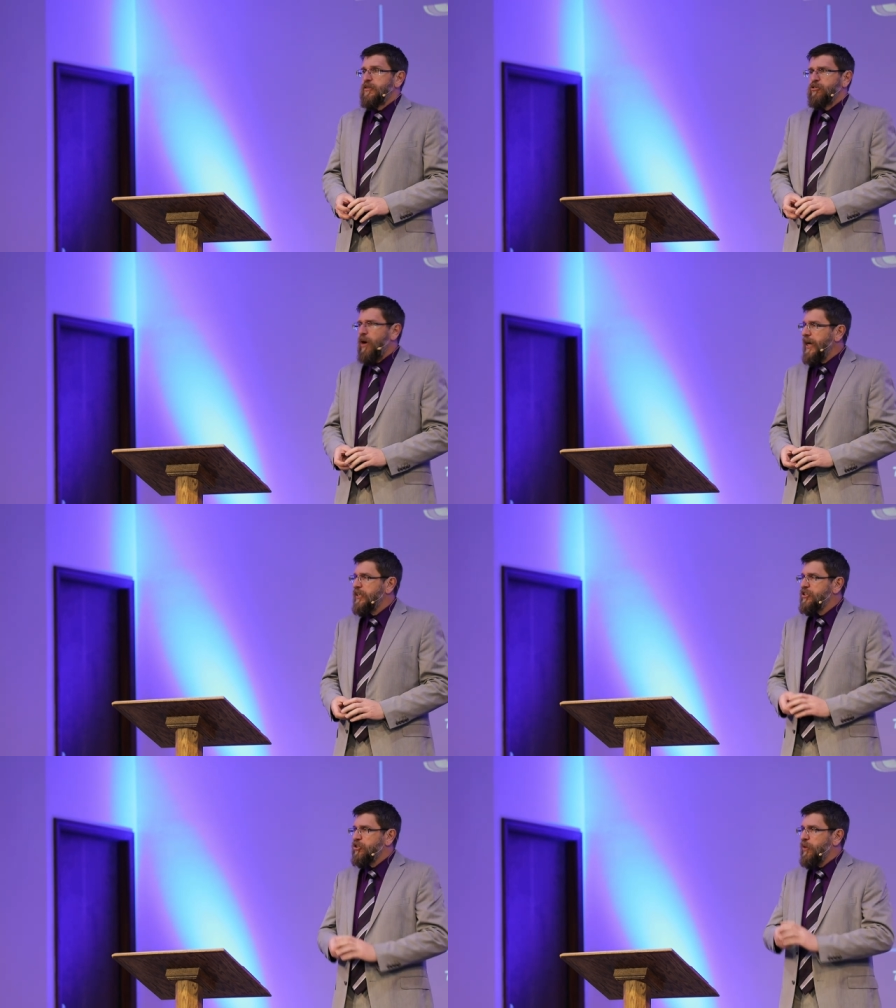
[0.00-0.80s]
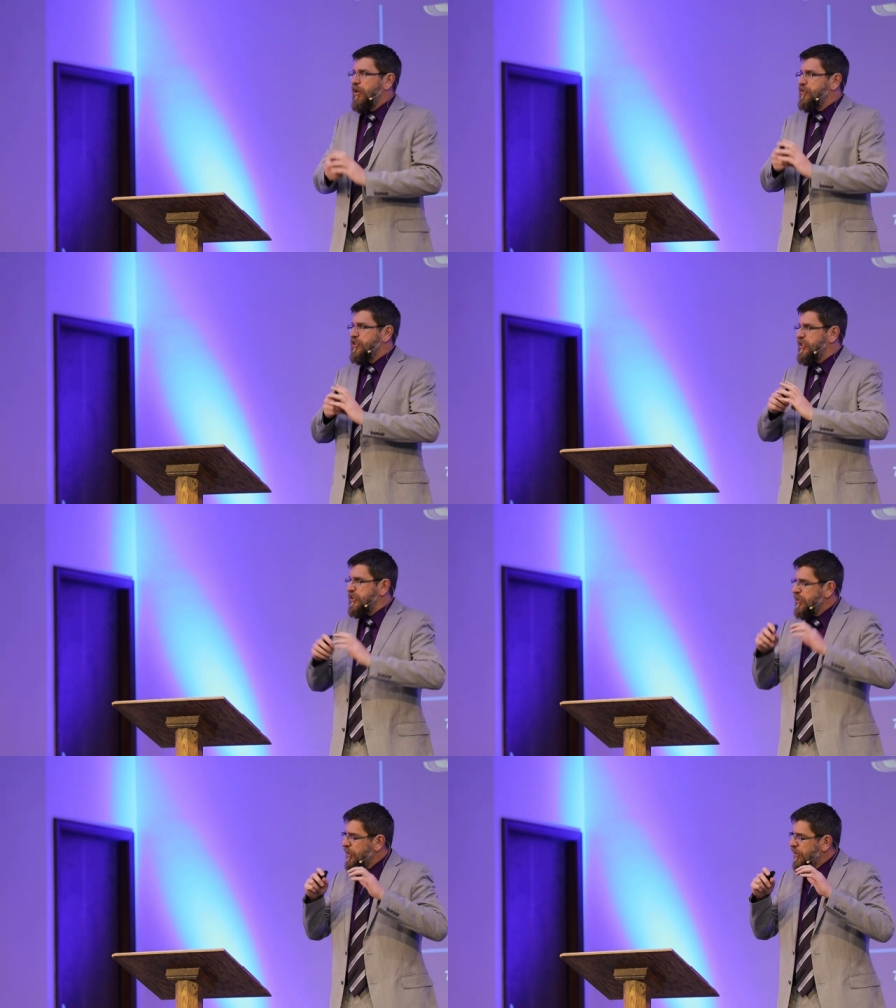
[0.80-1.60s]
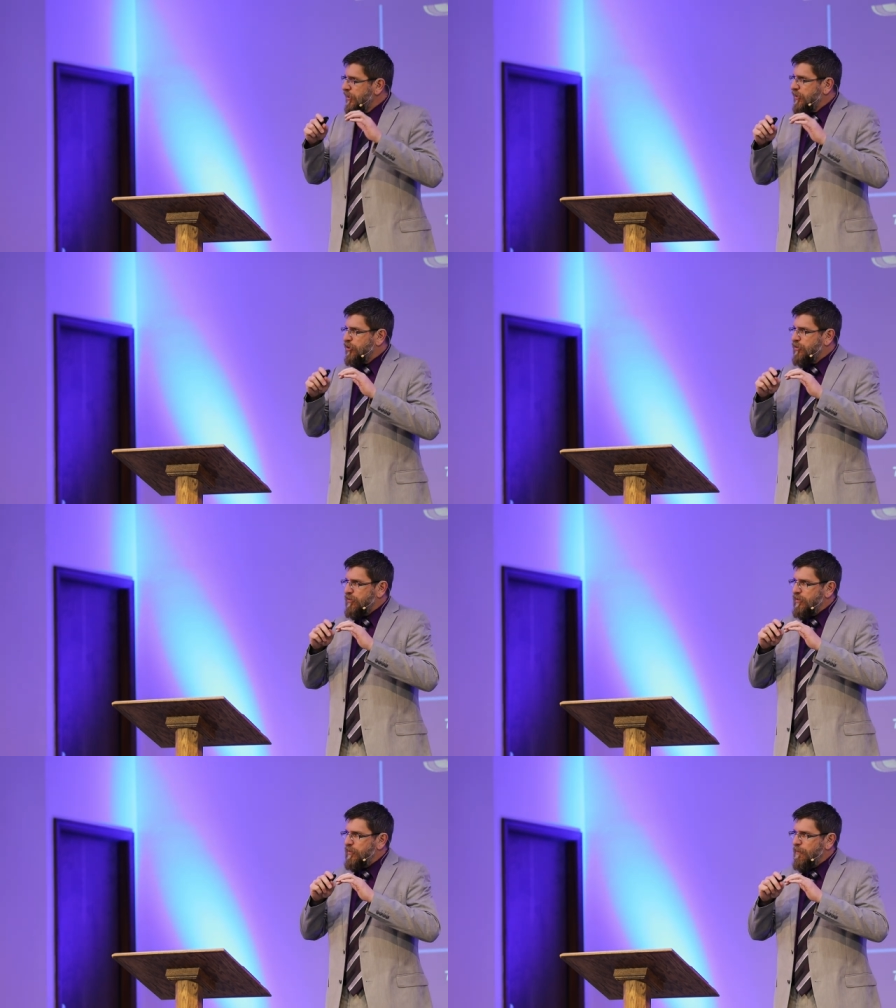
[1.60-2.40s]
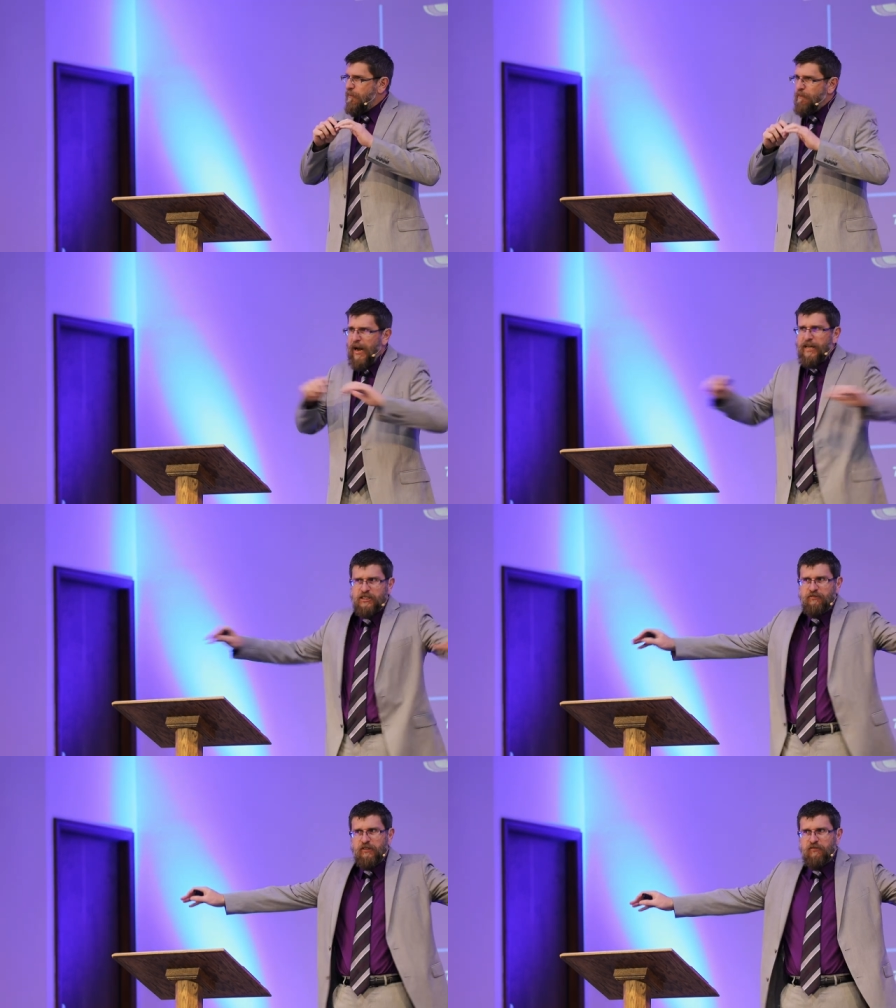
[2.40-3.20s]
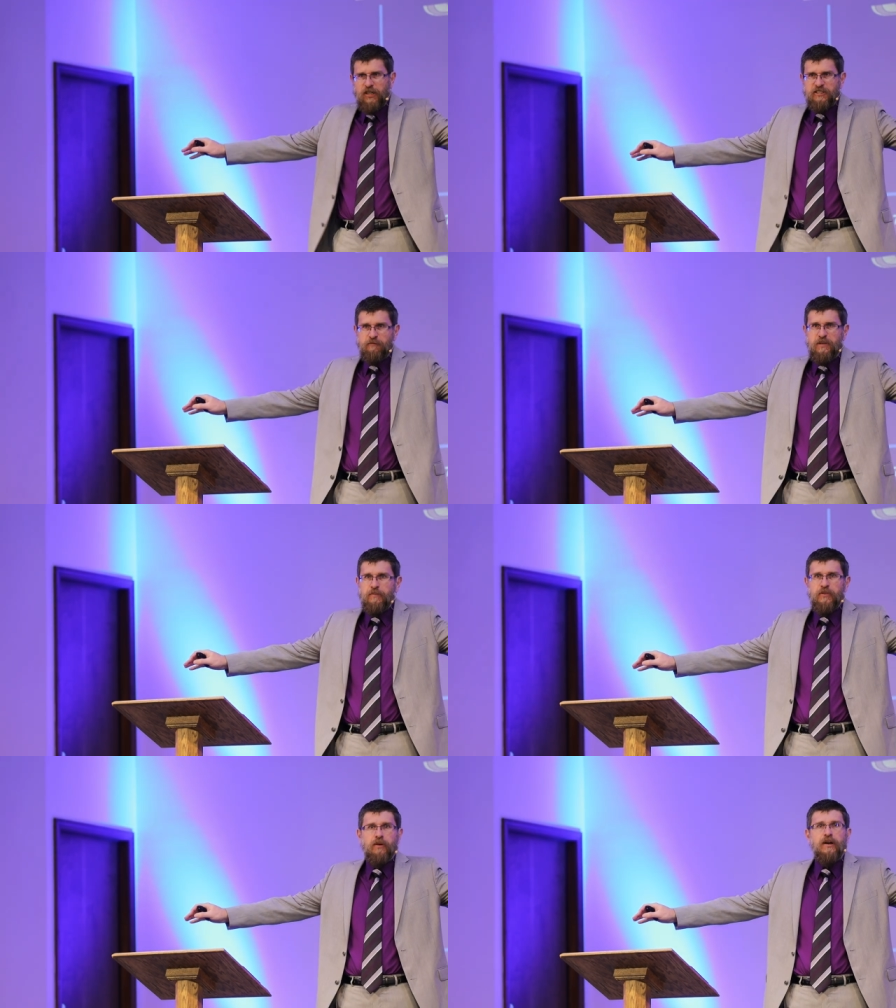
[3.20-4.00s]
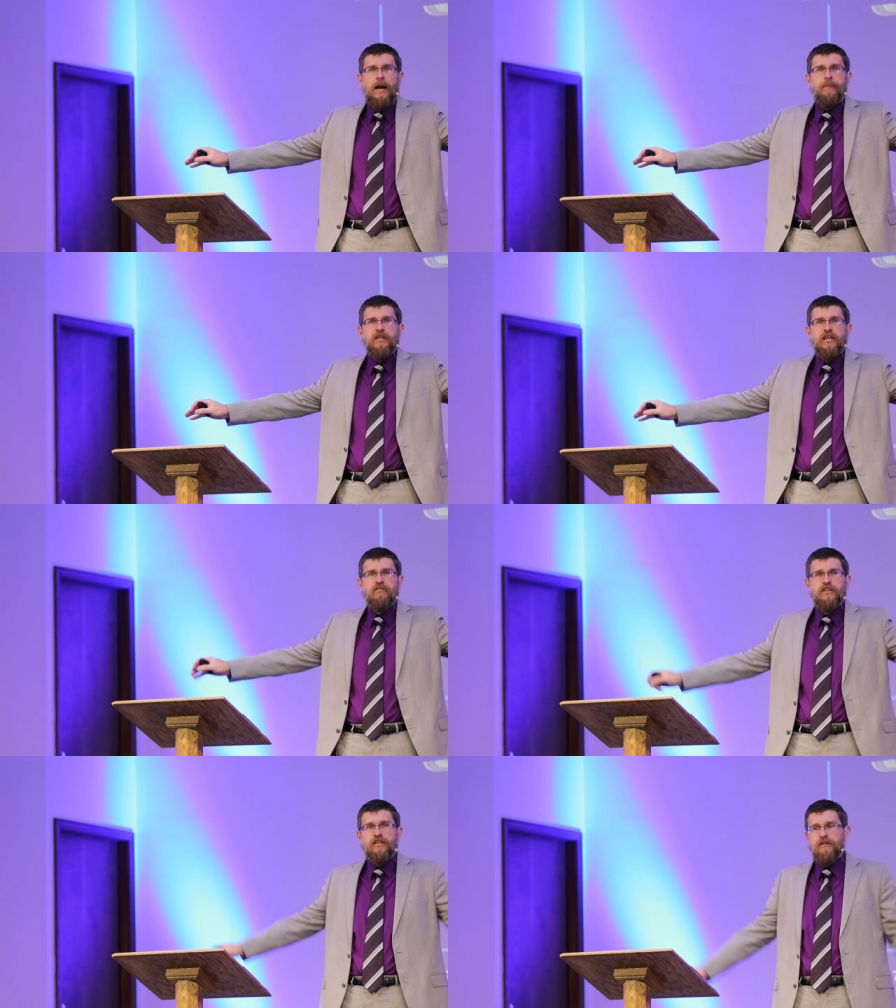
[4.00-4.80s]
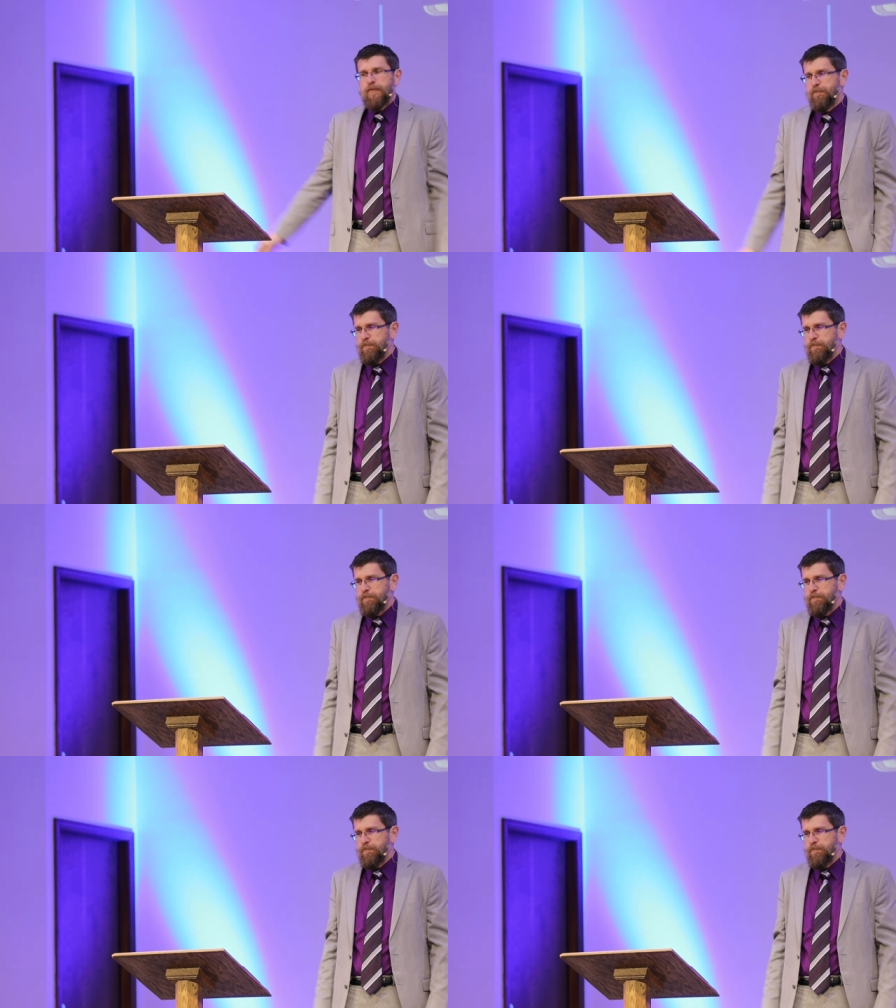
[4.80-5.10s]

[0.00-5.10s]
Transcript: trying to squelch this massive influx of people that are happening every year.